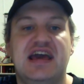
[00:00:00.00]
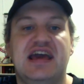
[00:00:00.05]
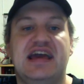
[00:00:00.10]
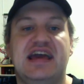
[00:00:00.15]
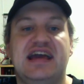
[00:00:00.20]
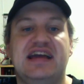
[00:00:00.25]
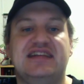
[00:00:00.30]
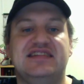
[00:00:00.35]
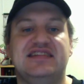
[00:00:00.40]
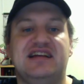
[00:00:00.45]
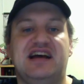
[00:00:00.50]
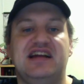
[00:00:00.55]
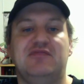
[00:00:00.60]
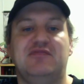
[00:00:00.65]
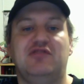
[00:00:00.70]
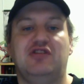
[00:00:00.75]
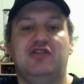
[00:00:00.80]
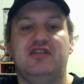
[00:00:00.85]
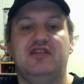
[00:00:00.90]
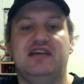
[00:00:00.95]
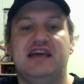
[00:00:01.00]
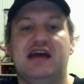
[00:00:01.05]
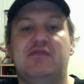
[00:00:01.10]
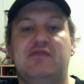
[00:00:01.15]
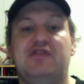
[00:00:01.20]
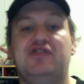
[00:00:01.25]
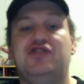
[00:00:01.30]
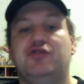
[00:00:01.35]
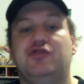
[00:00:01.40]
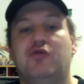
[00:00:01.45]
It's an item to look at
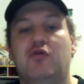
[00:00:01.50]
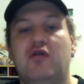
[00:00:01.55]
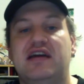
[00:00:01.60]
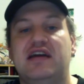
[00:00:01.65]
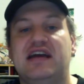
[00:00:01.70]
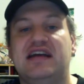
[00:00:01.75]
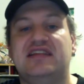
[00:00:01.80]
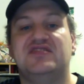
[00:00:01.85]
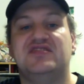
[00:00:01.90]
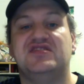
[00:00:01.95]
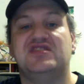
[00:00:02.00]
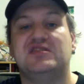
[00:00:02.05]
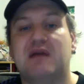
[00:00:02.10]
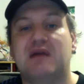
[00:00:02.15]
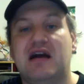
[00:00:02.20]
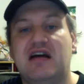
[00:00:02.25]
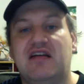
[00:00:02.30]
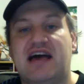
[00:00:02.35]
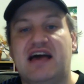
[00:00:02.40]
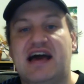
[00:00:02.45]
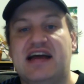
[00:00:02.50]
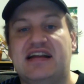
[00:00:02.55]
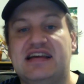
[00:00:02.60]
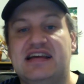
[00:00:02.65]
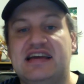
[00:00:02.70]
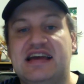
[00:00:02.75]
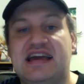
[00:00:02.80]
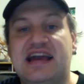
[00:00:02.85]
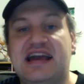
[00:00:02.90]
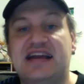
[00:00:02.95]
with joy and to smile at.
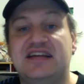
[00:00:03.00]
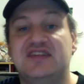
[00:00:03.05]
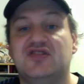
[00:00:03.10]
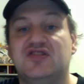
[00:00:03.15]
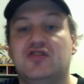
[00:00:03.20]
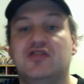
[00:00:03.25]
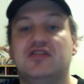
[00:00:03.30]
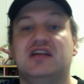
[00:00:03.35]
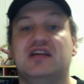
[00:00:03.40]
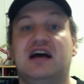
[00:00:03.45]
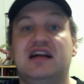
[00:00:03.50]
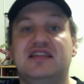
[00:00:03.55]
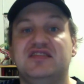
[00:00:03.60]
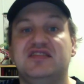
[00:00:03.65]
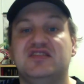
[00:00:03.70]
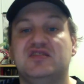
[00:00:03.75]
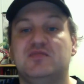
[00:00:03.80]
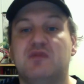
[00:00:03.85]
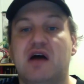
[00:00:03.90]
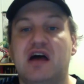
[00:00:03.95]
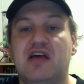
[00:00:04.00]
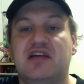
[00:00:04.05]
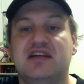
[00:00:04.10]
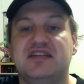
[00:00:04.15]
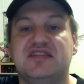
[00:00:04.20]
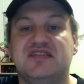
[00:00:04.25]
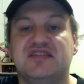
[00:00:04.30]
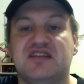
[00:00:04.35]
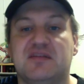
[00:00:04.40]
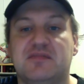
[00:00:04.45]
And it's hard not to smile
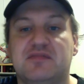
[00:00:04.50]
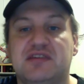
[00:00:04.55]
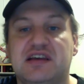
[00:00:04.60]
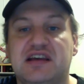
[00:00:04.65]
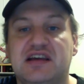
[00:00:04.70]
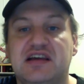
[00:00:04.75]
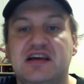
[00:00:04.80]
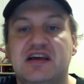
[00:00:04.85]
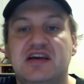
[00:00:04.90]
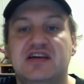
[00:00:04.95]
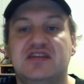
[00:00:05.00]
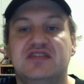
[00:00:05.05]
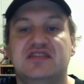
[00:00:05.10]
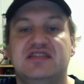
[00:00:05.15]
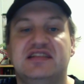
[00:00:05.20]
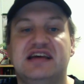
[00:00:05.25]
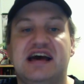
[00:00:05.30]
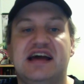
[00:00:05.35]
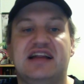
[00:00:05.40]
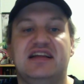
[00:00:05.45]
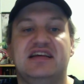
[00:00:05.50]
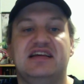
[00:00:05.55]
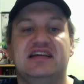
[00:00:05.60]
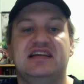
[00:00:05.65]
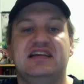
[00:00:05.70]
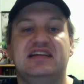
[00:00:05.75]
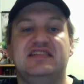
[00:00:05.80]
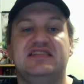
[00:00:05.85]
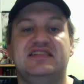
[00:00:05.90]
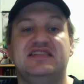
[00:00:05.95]
at something that
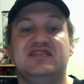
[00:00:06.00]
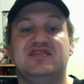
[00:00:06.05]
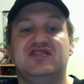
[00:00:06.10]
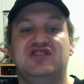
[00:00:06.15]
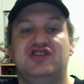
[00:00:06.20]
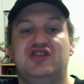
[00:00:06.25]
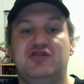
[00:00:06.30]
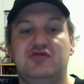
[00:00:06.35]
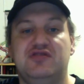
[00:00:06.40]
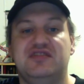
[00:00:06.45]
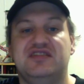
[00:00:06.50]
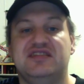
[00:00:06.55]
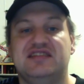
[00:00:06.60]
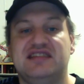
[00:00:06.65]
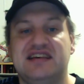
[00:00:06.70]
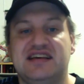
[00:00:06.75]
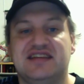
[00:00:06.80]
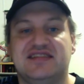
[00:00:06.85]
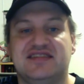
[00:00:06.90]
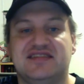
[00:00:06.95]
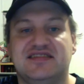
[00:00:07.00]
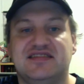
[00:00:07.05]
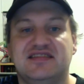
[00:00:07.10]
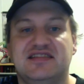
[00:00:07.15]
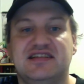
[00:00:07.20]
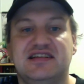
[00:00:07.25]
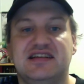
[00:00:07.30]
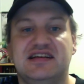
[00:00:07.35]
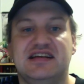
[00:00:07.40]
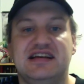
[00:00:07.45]
is as cute as this.
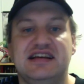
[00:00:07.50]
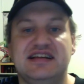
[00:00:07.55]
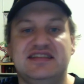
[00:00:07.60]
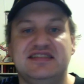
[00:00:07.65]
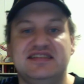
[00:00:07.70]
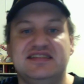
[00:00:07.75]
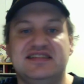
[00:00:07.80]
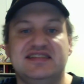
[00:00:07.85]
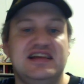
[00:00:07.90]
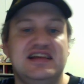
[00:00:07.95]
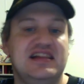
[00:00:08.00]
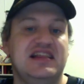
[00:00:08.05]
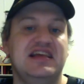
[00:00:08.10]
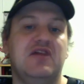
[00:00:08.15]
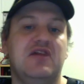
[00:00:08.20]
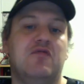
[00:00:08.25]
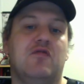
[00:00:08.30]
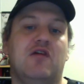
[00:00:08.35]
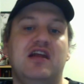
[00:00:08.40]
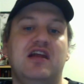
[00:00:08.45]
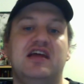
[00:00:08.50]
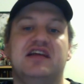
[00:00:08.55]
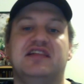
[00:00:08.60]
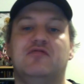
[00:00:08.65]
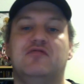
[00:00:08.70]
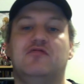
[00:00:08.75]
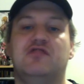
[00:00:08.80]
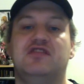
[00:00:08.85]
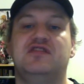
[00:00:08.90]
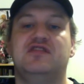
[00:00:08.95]
It's insanely ironic
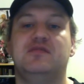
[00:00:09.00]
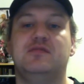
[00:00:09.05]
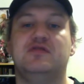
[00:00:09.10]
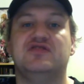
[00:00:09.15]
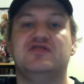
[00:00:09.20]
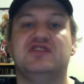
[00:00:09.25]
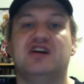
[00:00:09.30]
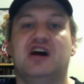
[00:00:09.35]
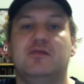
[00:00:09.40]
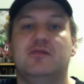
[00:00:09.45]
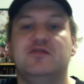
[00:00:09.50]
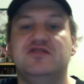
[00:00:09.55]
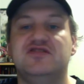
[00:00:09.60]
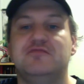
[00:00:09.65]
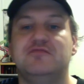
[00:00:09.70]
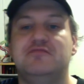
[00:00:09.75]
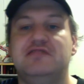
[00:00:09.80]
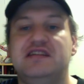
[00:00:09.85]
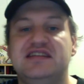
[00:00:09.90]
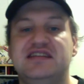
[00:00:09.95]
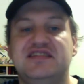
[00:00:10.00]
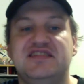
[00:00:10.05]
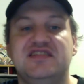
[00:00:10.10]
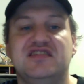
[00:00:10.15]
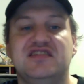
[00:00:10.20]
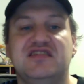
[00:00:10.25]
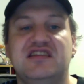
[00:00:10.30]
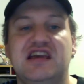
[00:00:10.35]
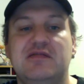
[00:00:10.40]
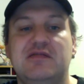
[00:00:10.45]
that one of the most cumbersome pieces
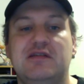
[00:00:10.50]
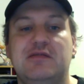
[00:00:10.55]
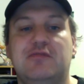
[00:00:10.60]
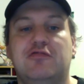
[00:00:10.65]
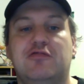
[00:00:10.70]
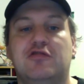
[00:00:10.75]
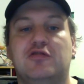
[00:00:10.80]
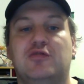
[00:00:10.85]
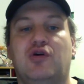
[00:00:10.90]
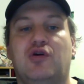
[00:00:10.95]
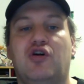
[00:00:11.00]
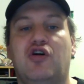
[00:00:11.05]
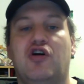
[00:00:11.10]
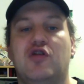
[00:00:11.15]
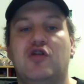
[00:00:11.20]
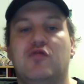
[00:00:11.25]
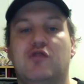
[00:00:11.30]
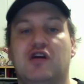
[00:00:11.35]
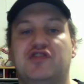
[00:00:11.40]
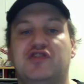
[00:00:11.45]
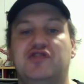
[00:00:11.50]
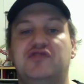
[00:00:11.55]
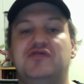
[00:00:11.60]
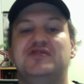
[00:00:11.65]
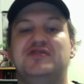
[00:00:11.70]
of gaming portable hardware, due to its